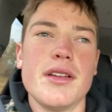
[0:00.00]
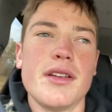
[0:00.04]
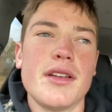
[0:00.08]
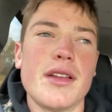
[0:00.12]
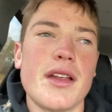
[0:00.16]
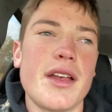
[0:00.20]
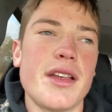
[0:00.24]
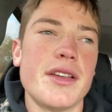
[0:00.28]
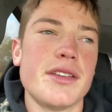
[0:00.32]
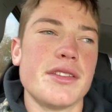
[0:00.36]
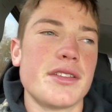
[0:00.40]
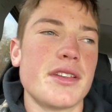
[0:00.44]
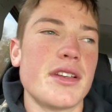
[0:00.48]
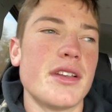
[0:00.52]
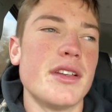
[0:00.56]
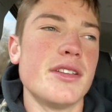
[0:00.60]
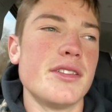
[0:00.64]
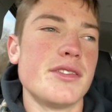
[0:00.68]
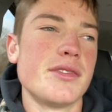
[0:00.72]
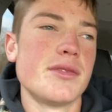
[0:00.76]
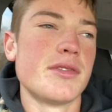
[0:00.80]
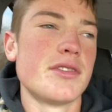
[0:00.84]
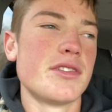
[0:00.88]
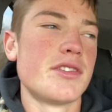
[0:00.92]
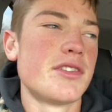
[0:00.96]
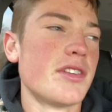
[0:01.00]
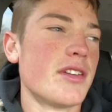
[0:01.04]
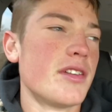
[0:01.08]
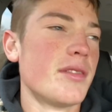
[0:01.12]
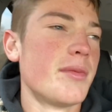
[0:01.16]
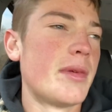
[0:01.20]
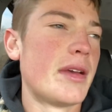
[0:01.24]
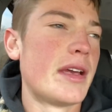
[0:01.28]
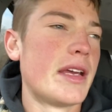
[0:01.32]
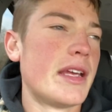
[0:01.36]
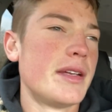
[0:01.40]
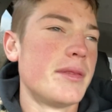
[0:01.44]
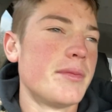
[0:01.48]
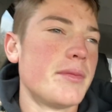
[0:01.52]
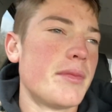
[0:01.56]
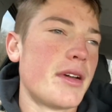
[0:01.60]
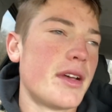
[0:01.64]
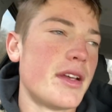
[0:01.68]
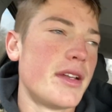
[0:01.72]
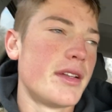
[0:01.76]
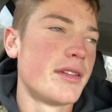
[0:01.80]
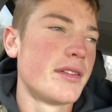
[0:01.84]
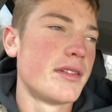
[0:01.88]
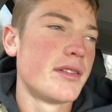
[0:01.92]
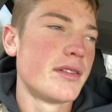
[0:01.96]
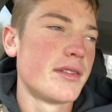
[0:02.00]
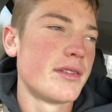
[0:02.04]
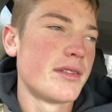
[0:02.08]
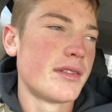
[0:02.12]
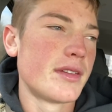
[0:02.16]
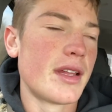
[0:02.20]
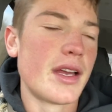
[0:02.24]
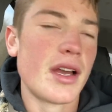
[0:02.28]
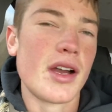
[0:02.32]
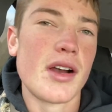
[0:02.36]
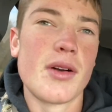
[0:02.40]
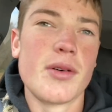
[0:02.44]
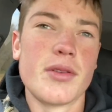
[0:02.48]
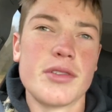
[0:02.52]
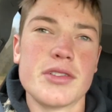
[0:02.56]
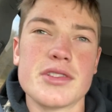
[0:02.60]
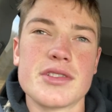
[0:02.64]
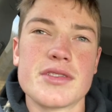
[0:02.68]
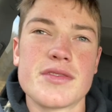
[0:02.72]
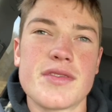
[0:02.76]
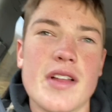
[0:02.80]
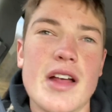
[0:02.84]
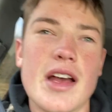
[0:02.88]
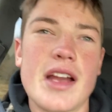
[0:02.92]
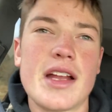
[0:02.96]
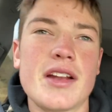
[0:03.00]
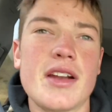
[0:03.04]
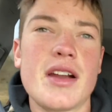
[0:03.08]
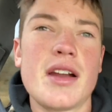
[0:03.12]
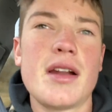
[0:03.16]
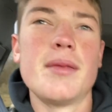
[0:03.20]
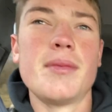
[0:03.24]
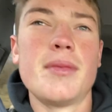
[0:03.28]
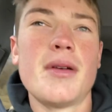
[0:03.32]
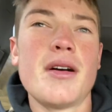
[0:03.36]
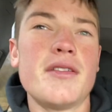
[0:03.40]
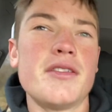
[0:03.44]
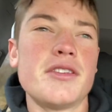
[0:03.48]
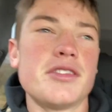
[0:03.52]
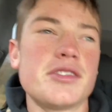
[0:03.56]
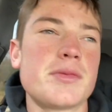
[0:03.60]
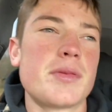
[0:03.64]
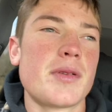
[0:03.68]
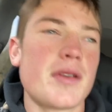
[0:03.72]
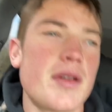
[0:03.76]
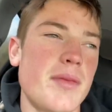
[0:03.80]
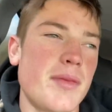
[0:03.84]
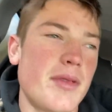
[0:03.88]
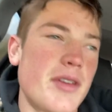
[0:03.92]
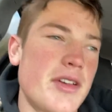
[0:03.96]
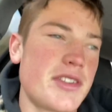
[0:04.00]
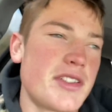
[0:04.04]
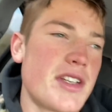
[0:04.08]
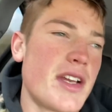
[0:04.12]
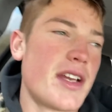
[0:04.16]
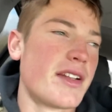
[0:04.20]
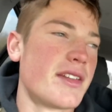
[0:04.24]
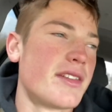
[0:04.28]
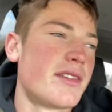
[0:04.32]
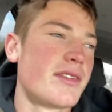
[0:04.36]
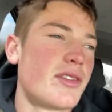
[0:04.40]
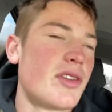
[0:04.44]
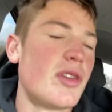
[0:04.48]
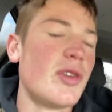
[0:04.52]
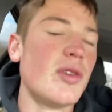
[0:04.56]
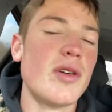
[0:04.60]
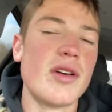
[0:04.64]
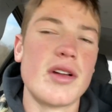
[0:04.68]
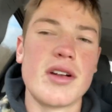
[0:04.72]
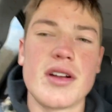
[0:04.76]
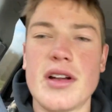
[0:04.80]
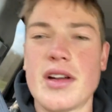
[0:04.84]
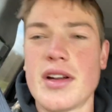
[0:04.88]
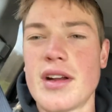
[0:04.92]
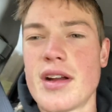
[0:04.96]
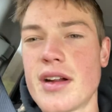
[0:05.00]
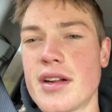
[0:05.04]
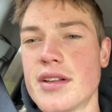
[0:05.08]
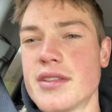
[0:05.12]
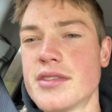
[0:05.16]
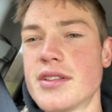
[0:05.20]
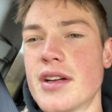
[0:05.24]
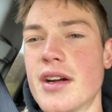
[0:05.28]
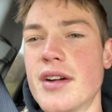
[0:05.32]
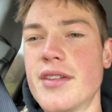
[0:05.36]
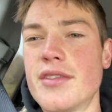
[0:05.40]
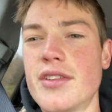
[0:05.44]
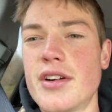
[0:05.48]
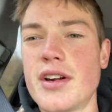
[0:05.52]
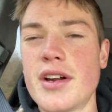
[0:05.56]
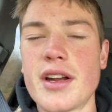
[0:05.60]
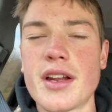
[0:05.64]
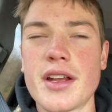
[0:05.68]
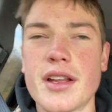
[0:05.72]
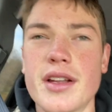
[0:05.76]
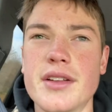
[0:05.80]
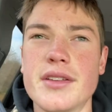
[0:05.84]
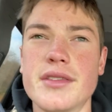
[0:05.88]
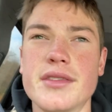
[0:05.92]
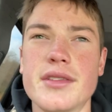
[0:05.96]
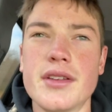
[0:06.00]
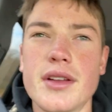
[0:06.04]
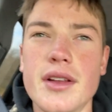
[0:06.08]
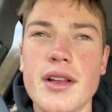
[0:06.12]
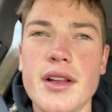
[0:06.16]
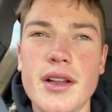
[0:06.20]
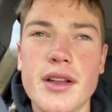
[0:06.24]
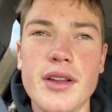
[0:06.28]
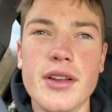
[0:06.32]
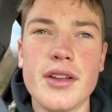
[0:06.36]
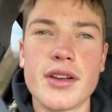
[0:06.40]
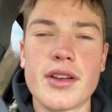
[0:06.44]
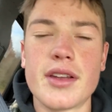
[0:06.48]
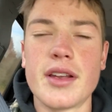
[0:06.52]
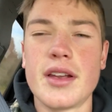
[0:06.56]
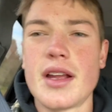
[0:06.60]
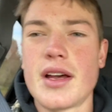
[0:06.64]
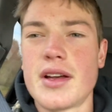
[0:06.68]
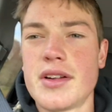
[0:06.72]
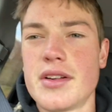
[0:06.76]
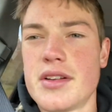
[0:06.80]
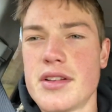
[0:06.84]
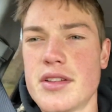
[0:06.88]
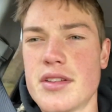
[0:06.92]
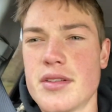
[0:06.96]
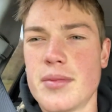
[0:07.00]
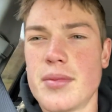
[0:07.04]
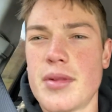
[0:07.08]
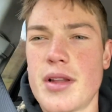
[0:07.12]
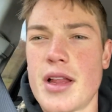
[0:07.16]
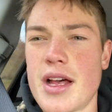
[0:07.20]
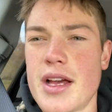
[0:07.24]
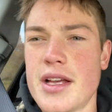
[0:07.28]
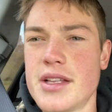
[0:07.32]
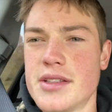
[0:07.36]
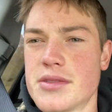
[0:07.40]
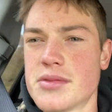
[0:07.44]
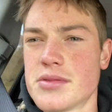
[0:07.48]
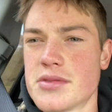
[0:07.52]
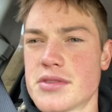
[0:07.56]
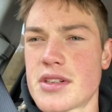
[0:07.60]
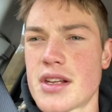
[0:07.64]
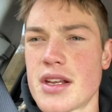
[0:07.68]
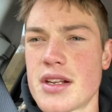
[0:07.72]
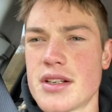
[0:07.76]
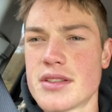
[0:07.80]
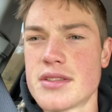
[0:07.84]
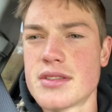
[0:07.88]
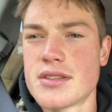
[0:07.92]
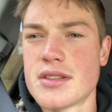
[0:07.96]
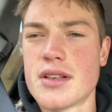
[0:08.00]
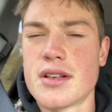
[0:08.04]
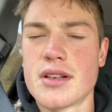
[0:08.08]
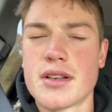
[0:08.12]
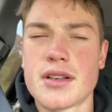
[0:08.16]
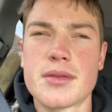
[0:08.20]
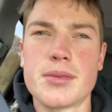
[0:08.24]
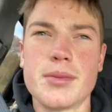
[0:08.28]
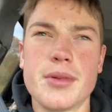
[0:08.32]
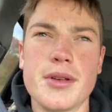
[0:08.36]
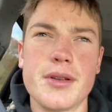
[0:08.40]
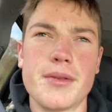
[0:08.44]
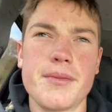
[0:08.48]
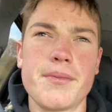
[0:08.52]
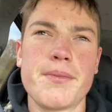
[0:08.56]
as good as it should have been, but they all were just flying right above us pretty much at 200 yards, hovering and looking down into the blinds, which kind of sucked, but...